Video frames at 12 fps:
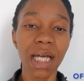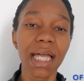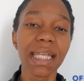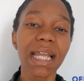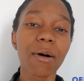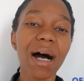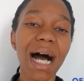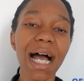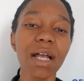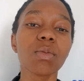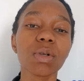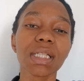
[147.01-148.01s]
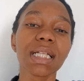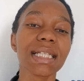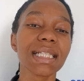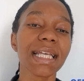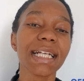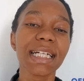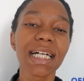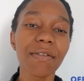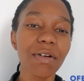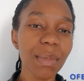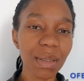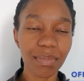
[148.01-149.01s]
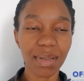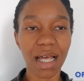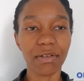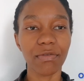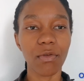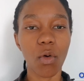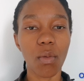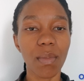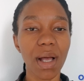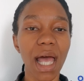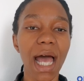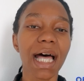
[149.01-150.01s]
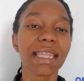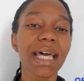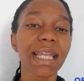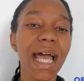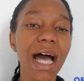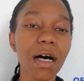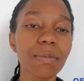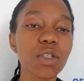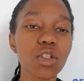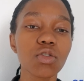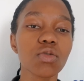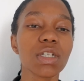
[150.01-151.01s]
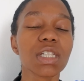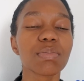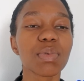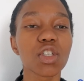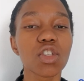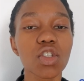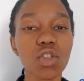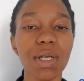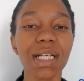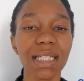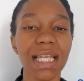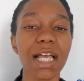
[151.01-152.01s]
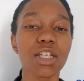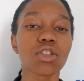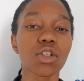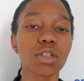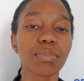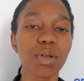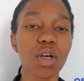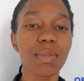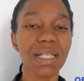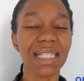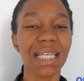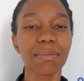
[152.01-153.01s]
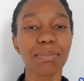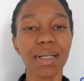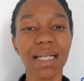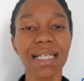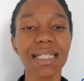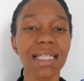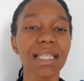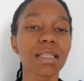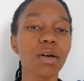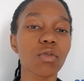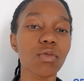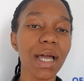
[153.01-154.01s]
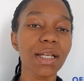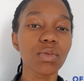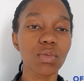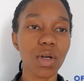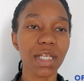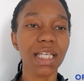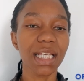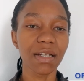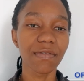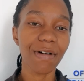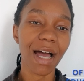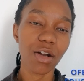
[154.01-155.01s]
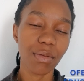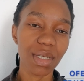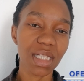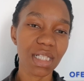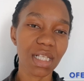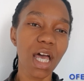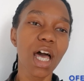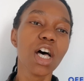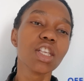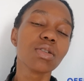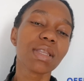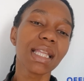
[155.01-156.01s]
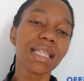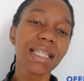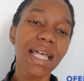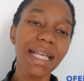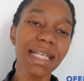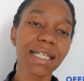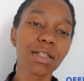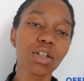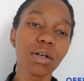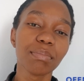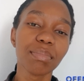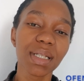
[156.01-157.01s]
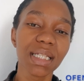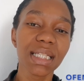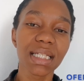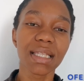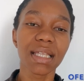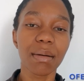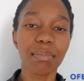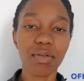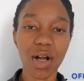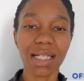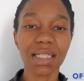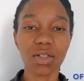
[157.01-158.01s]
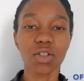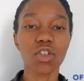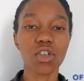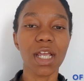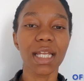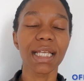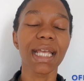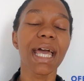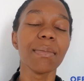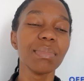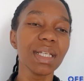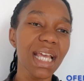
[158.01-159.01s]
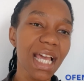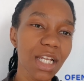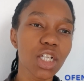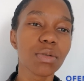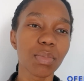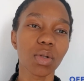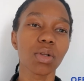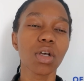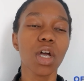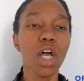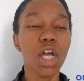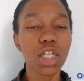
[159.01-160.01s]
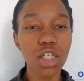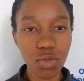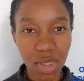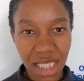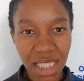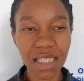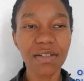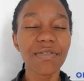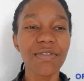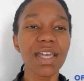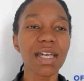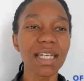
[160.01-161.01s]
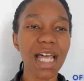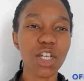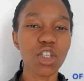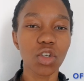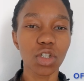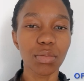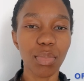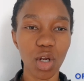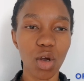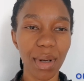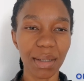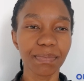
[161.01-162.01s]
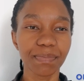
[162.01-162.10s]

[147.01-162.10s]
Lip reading: Now, iWill is a government platform that helps students pursuing national diplomas get placed in the right working environments so that they can complete their practical training and be eligible to receive their national diploma.